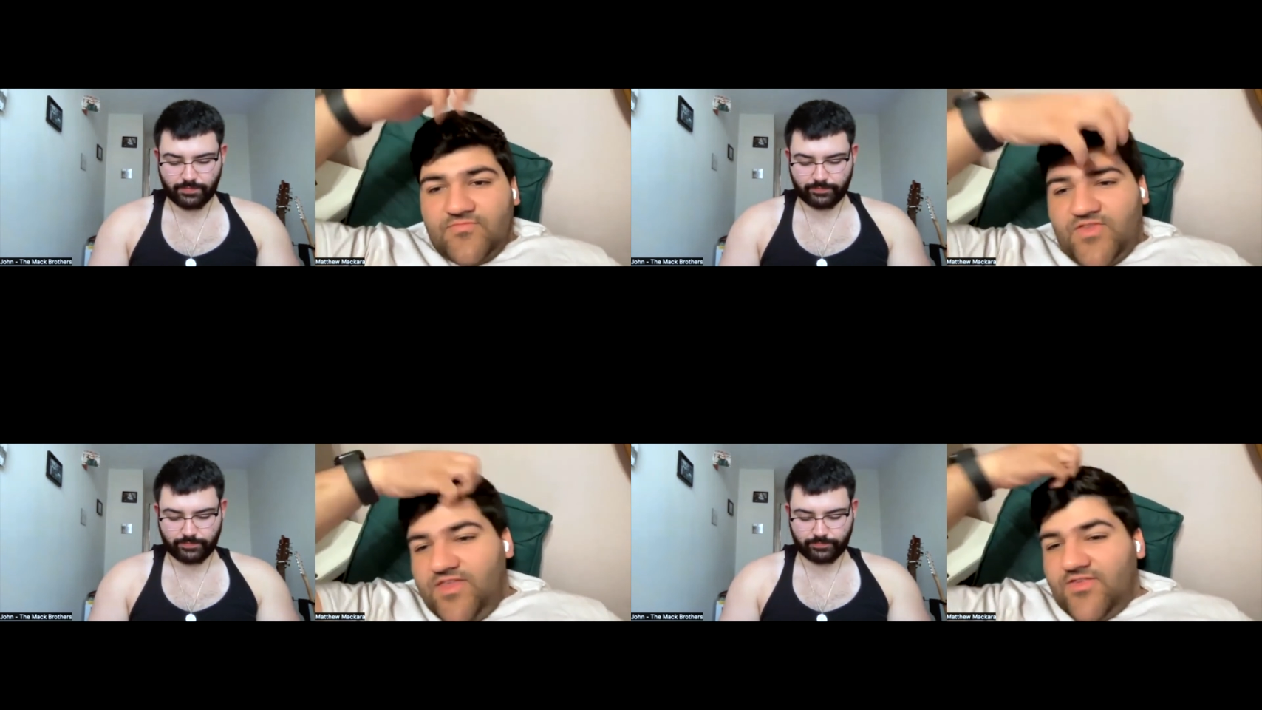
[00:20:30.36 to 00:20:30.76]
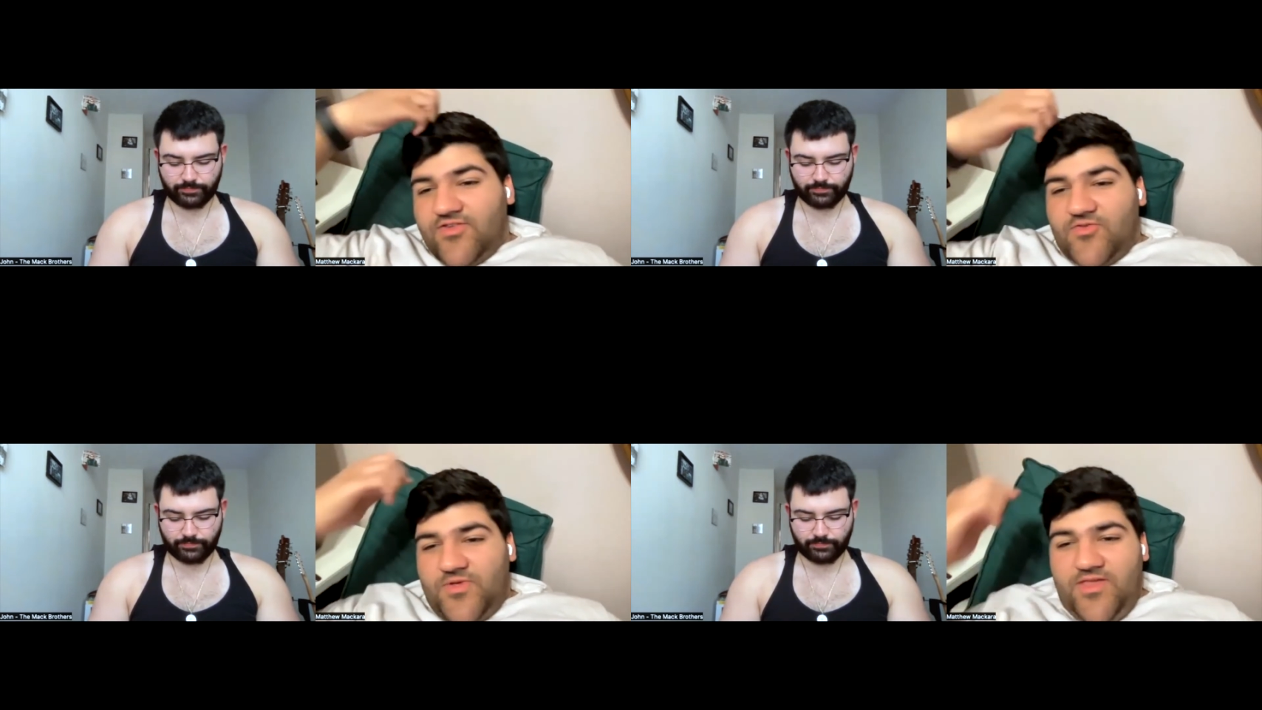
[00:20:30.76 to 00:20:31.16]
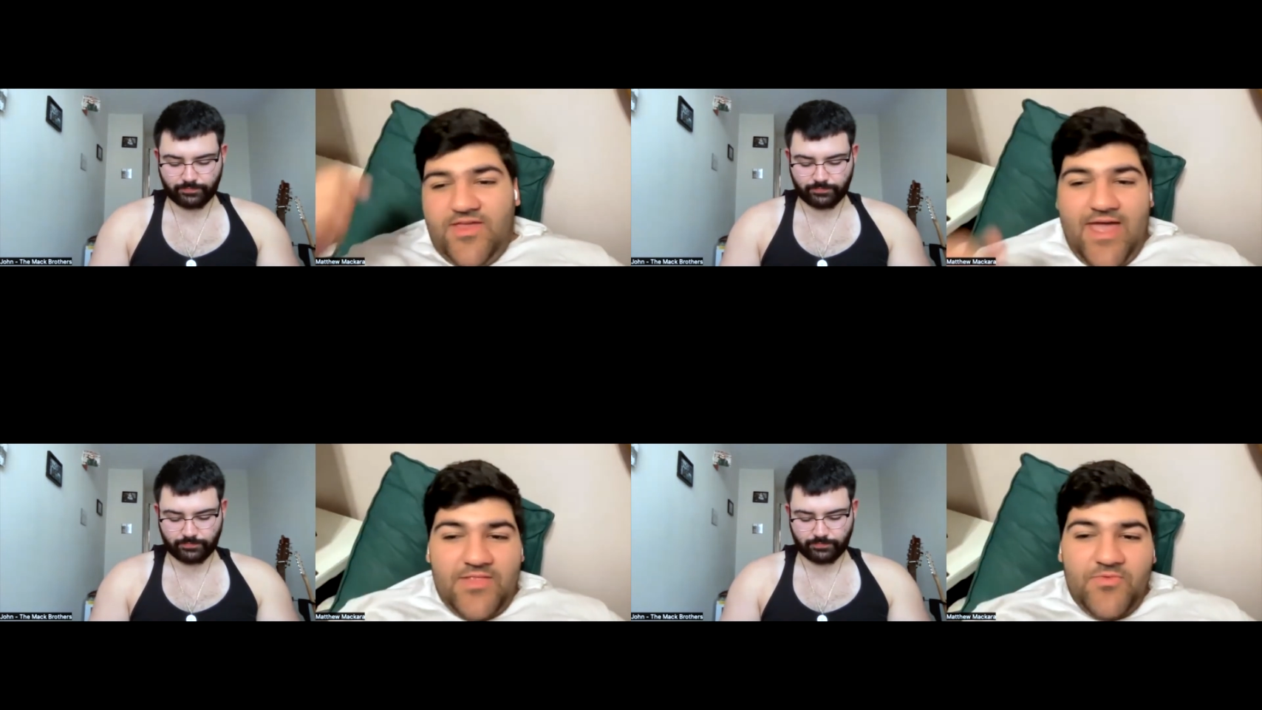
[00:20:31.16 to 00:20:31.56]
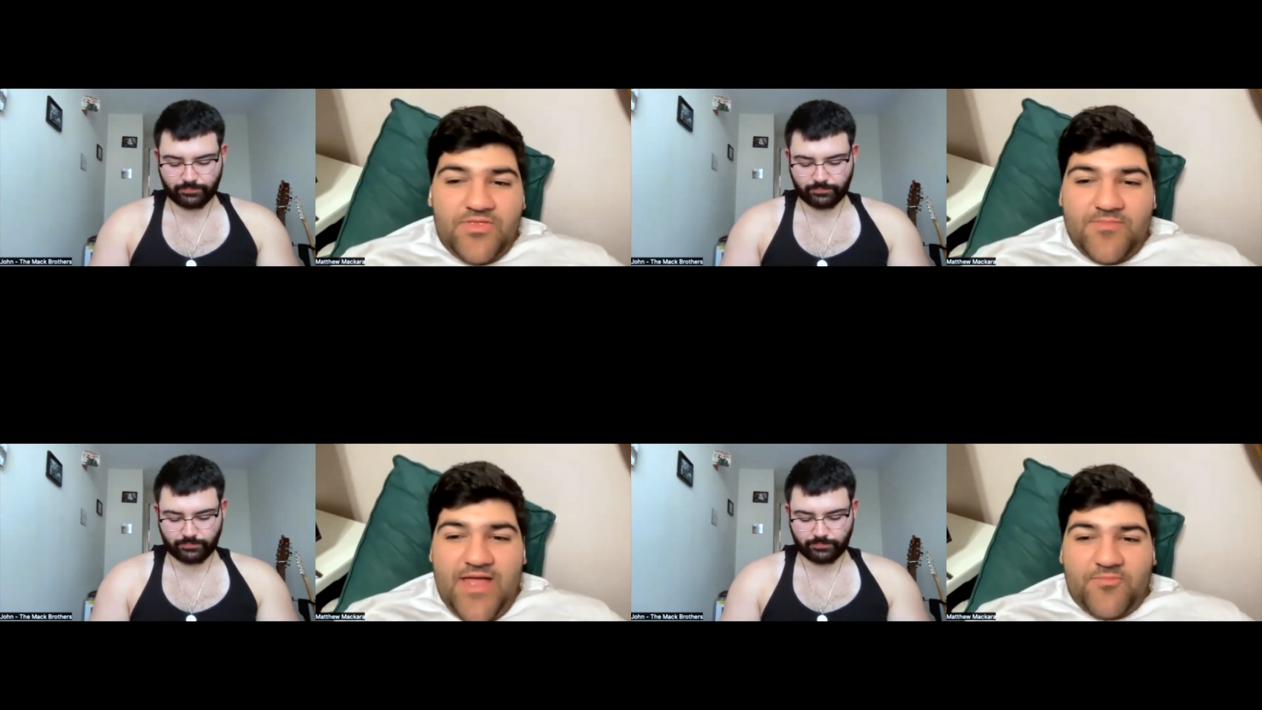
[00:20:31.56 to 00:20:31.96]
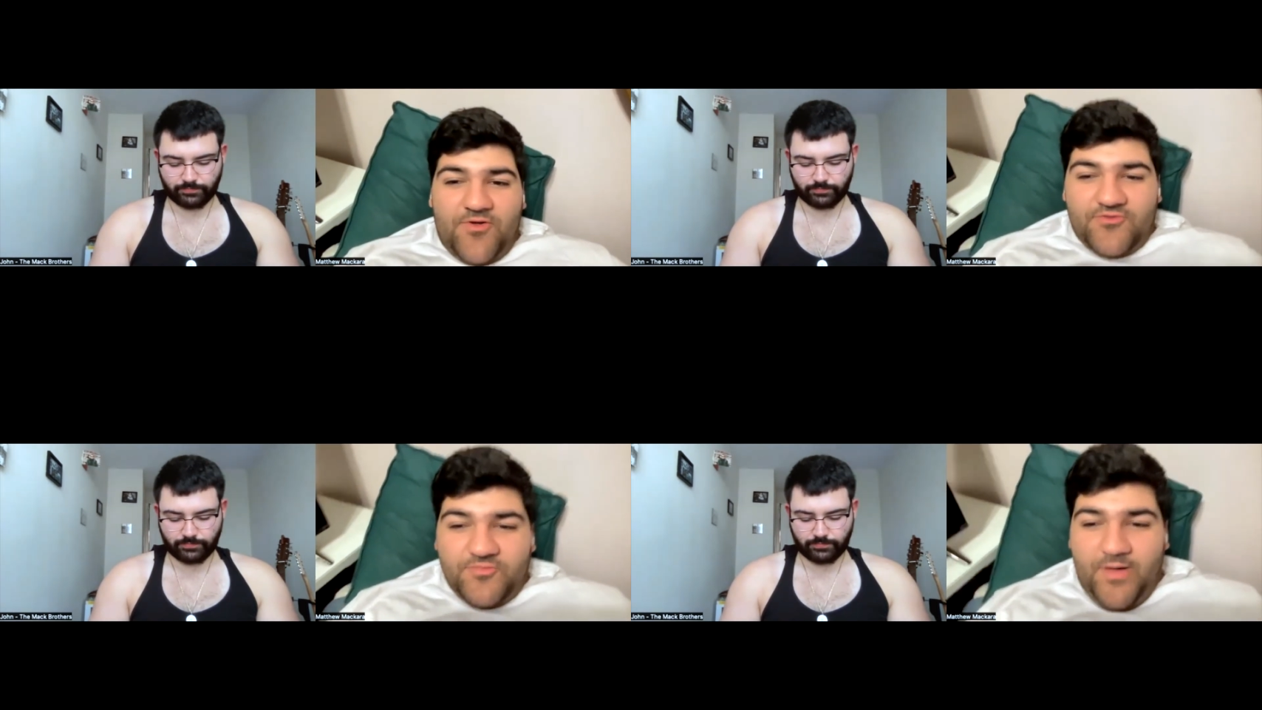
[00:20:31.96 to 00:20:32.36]
Speaker 1: See, this is what you get with the Mack
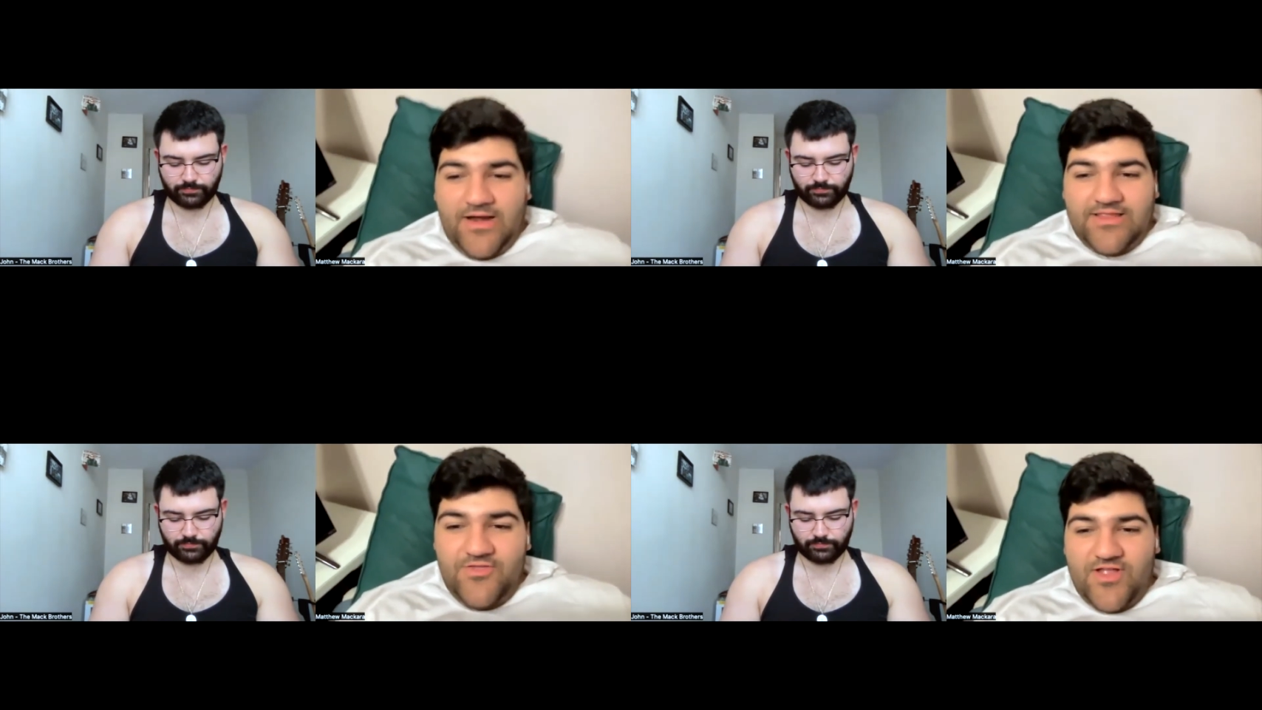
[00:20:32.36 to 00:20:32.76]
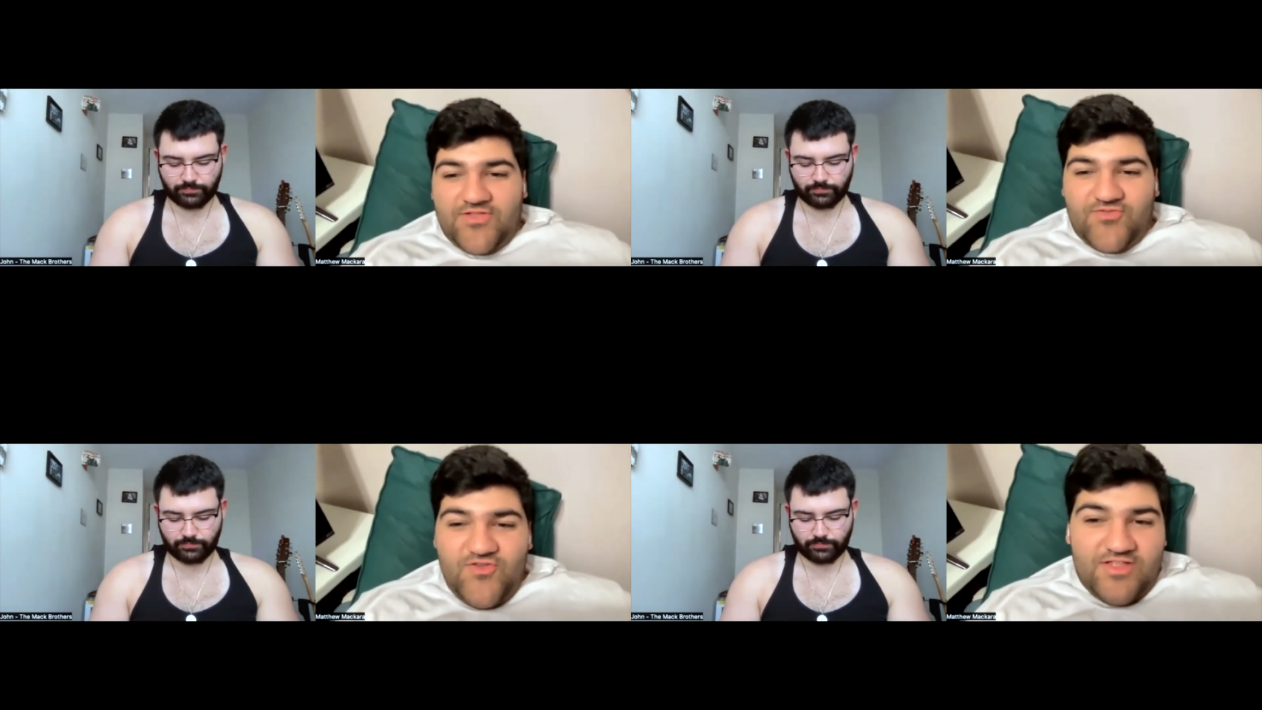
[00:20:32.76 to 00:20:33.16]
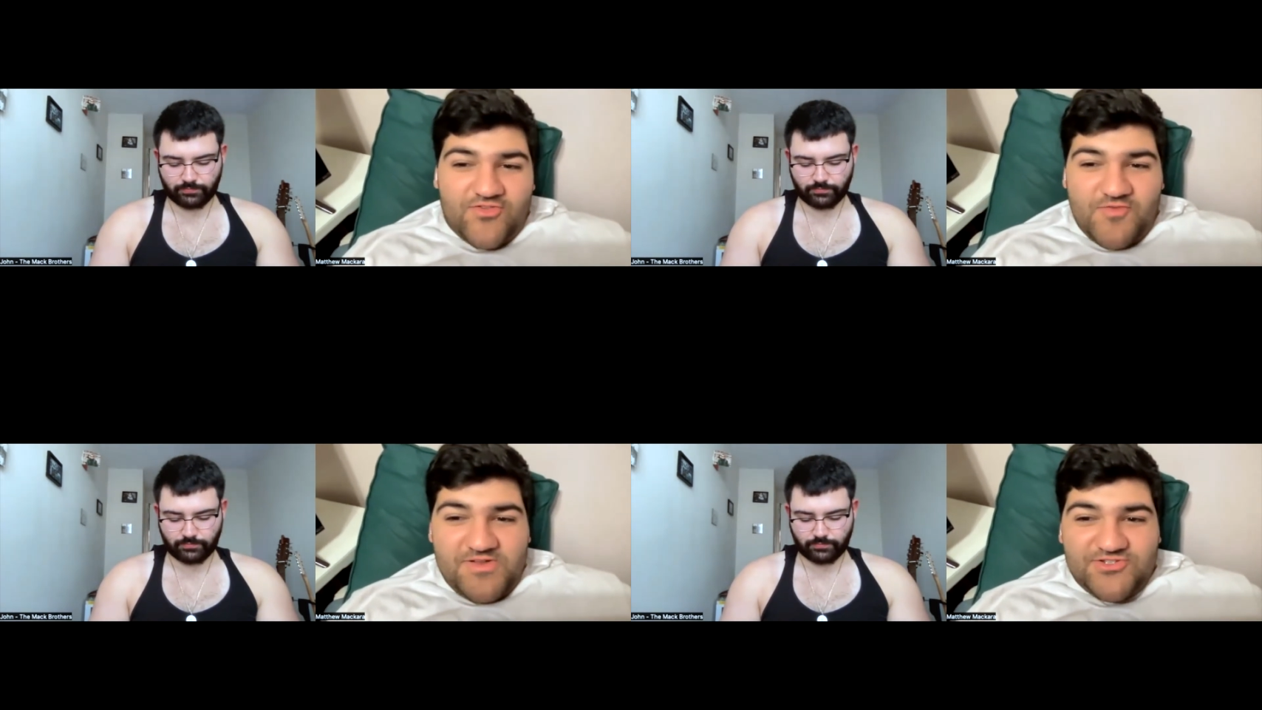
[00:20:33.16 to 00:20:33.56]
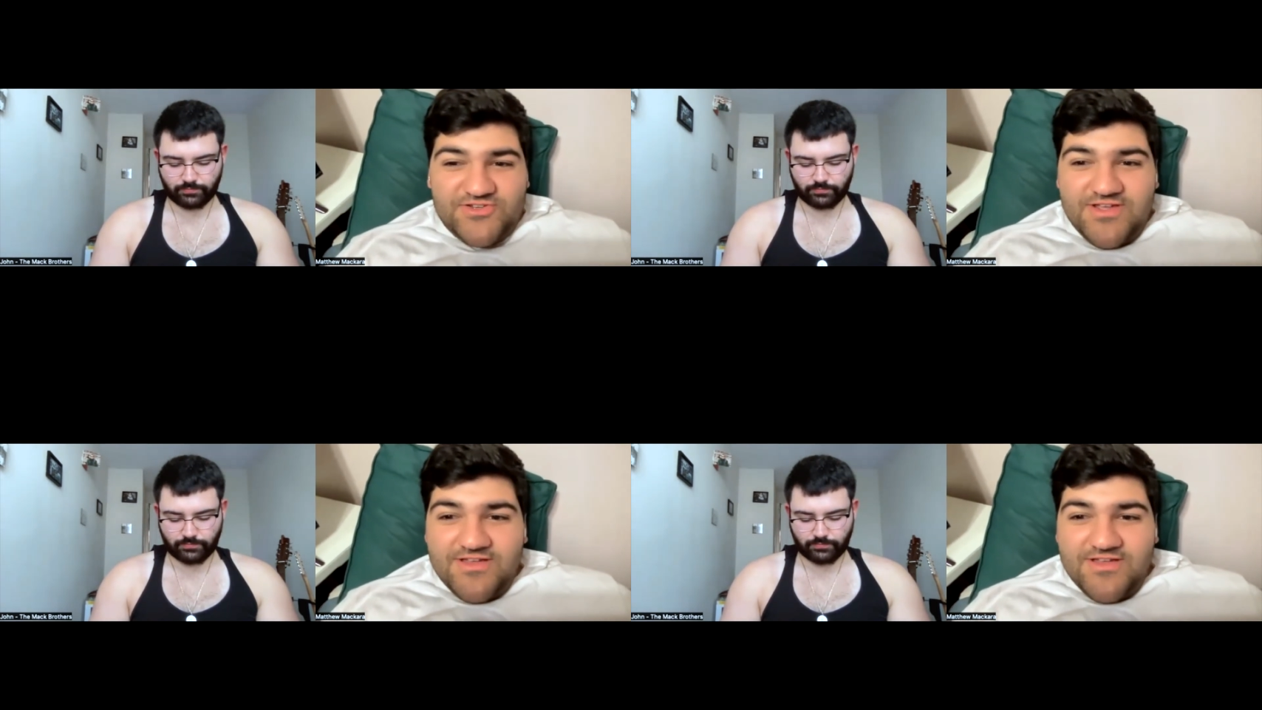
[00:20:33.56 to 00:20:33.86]
Brothers podcast. You get you get so much